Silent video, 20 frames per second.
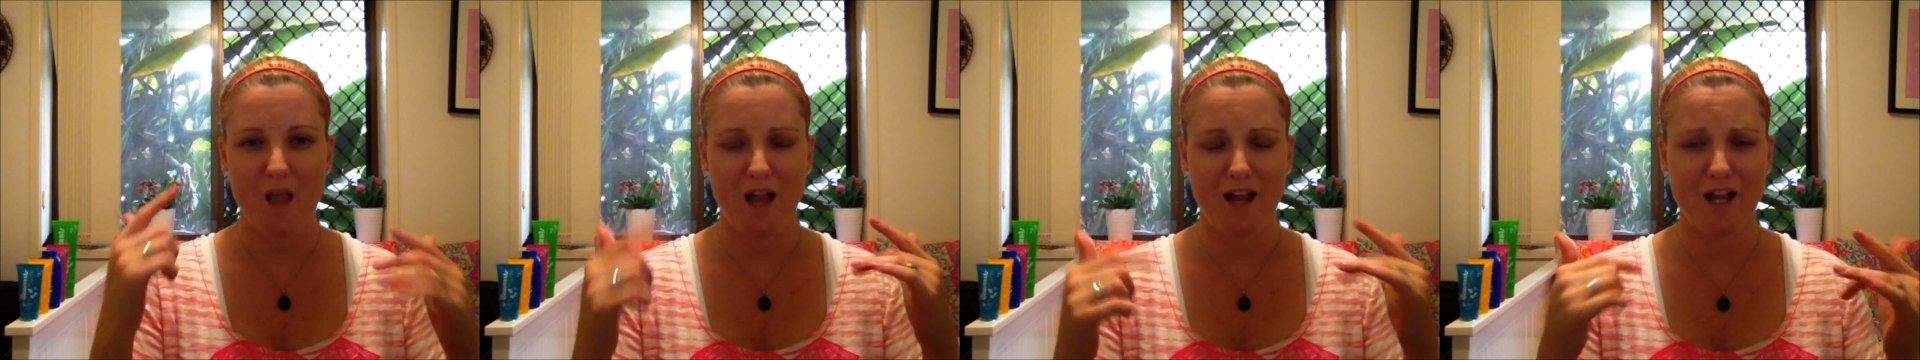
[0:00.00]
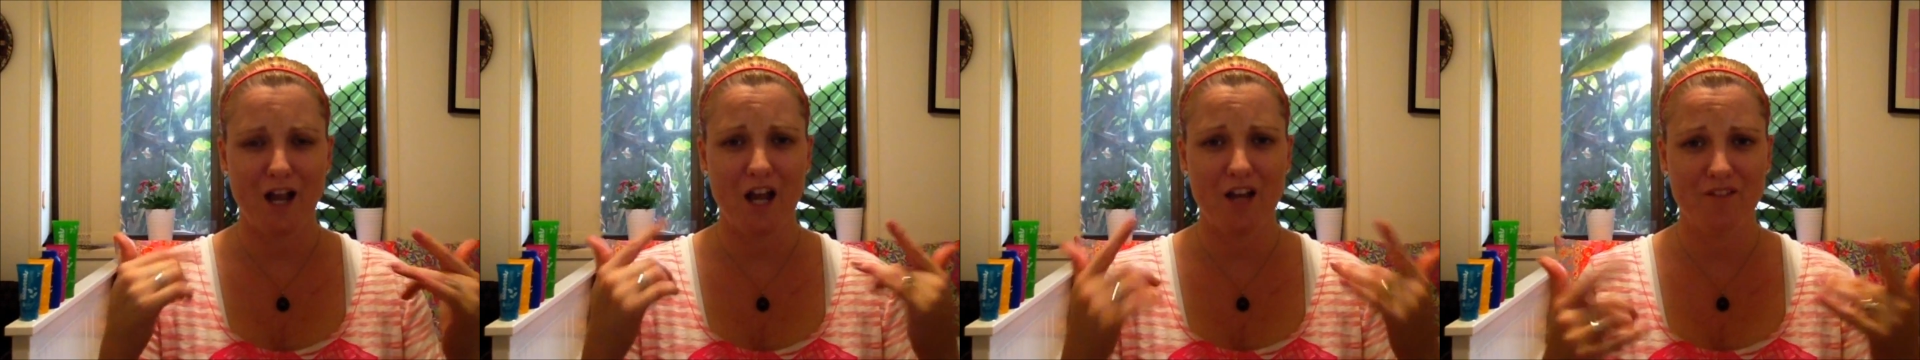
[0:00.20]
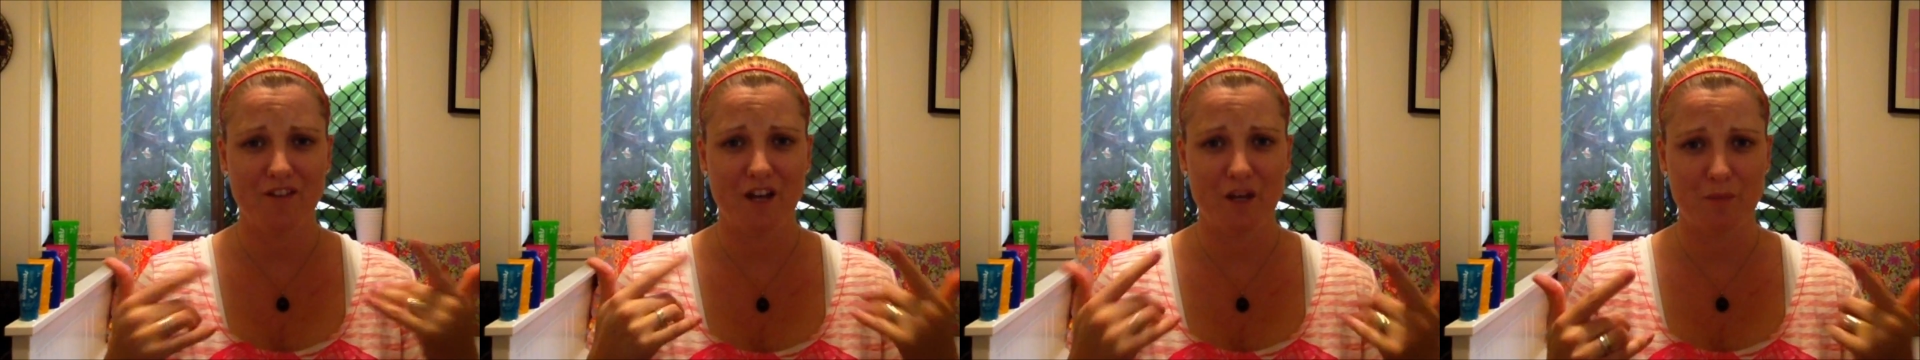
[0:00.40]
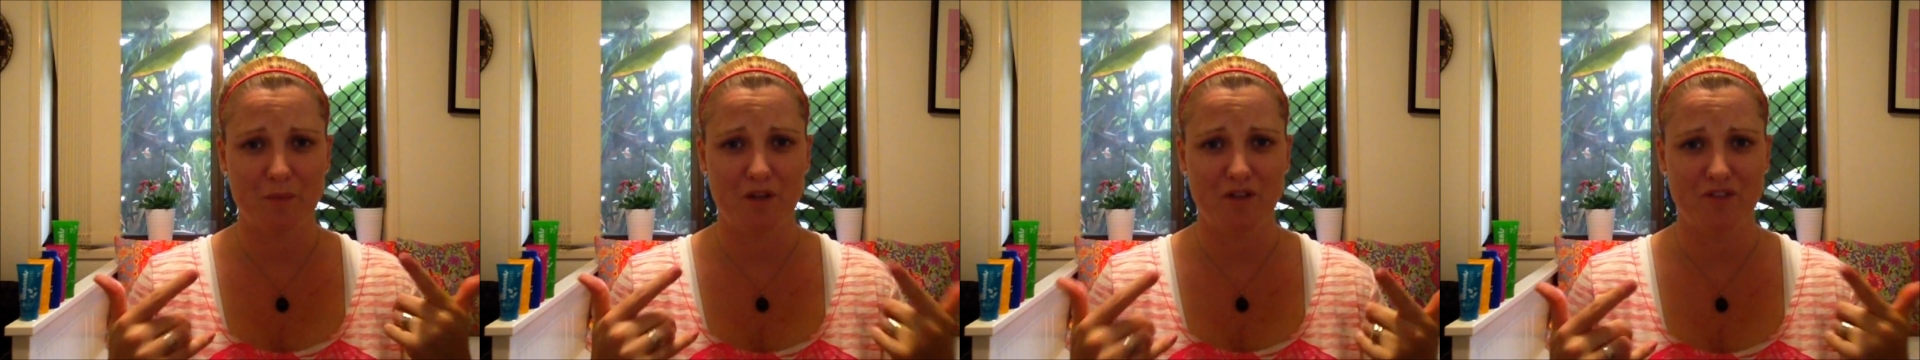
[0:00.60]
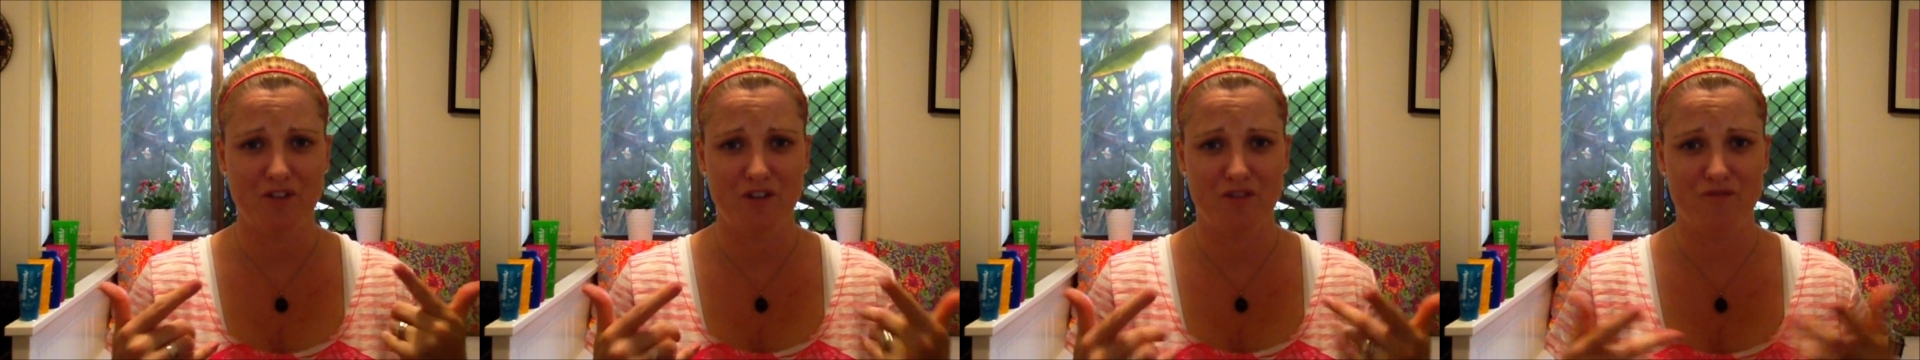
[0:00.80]
I kind of had a
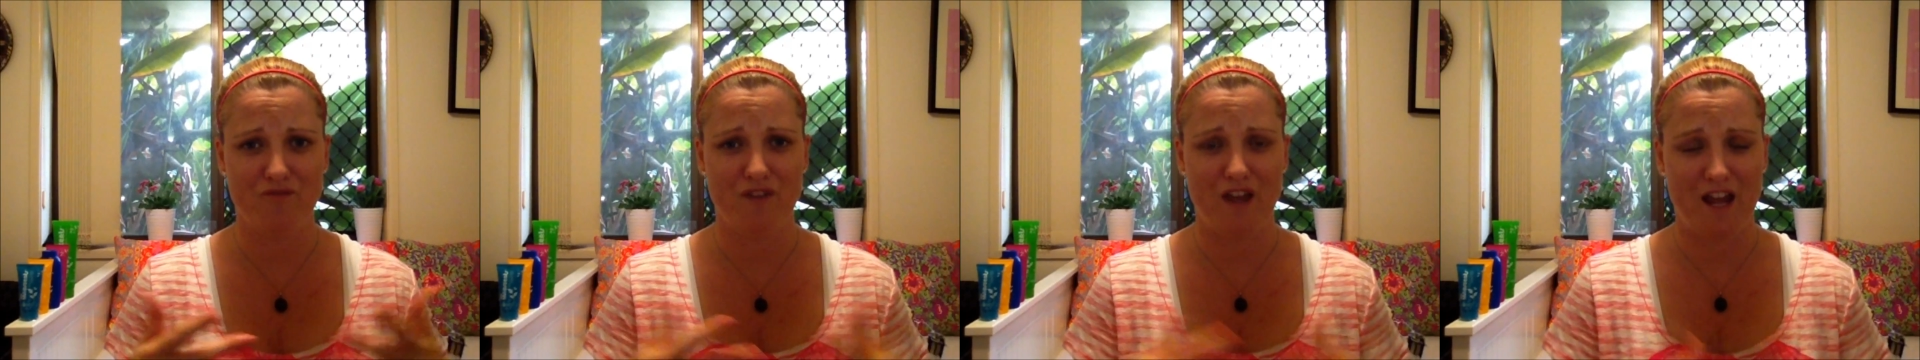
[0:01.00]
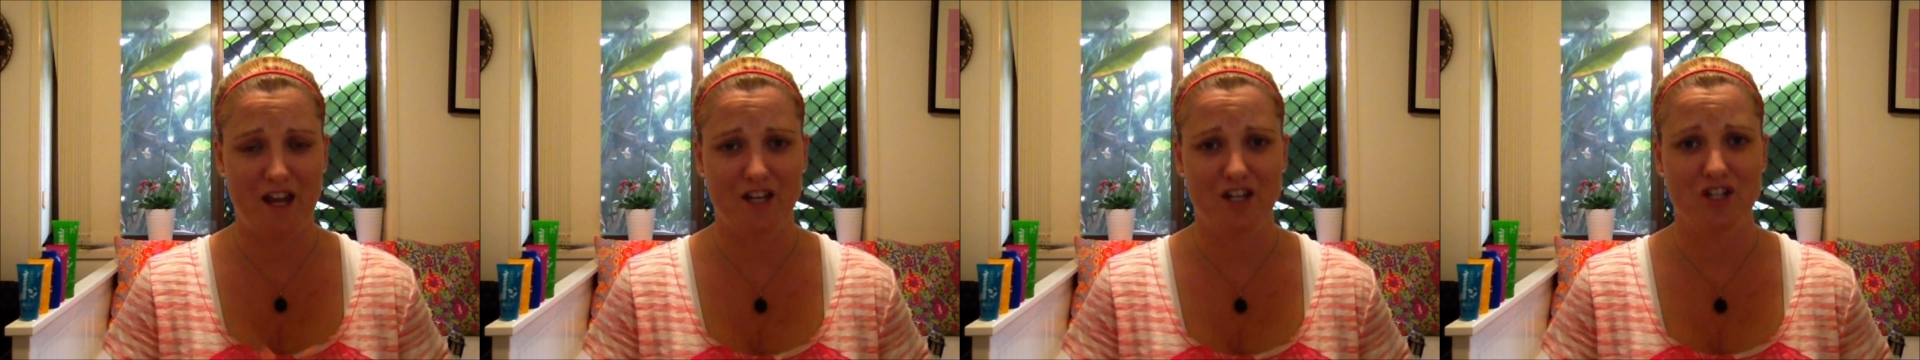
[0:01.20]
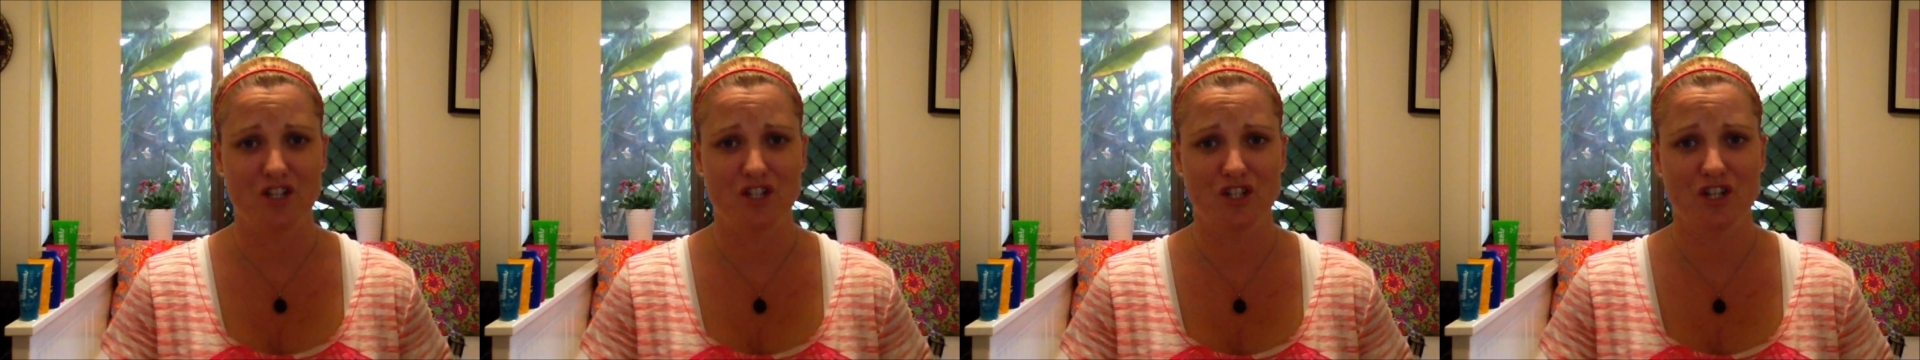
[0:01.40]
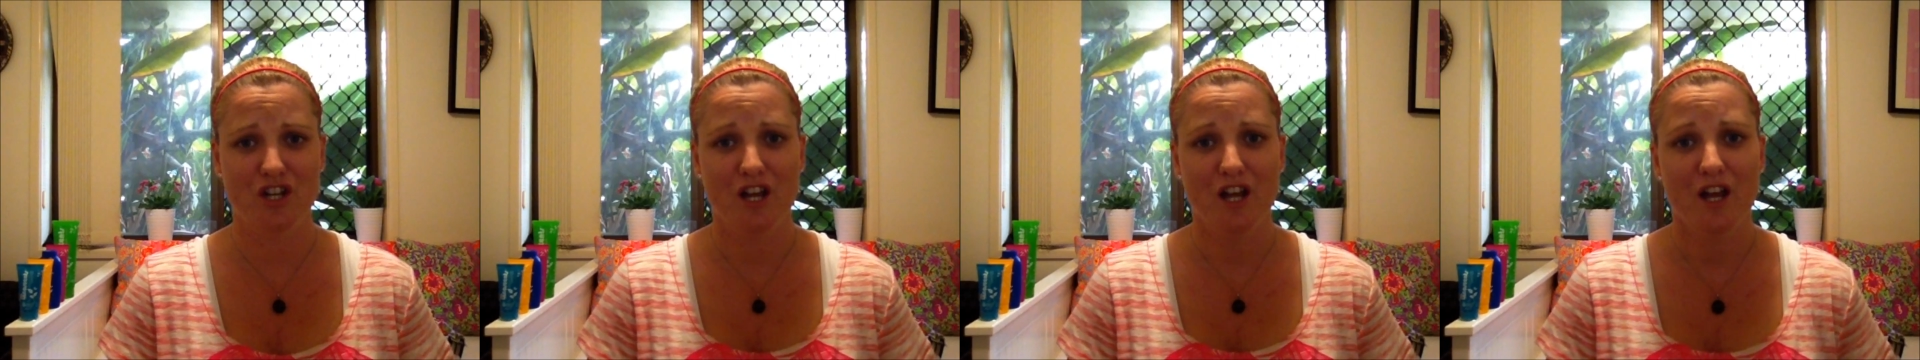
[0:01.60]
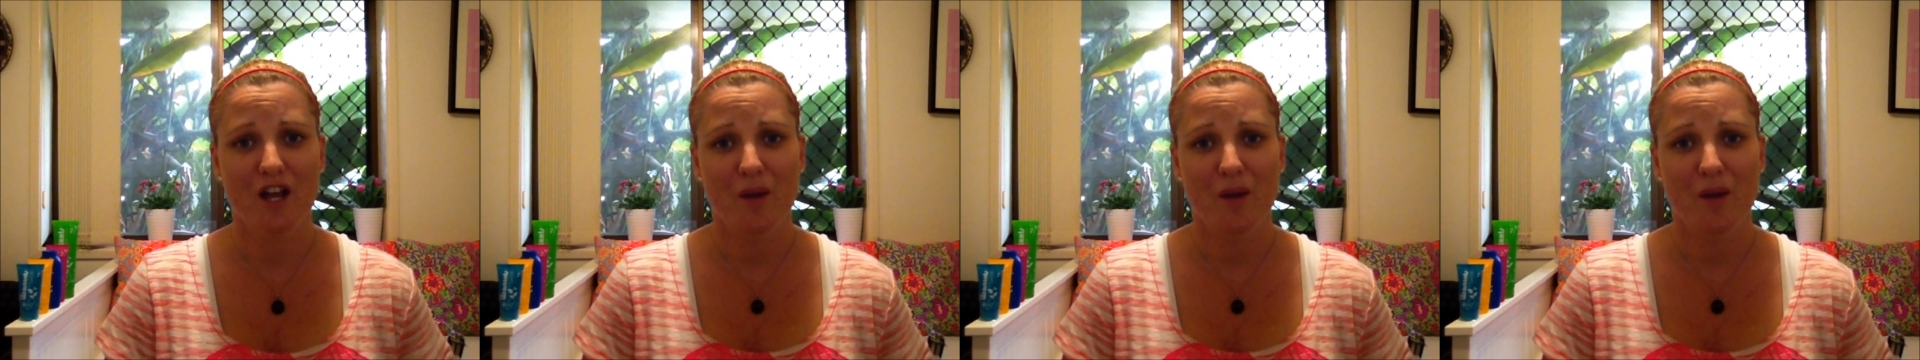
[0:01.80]
bit of an advantage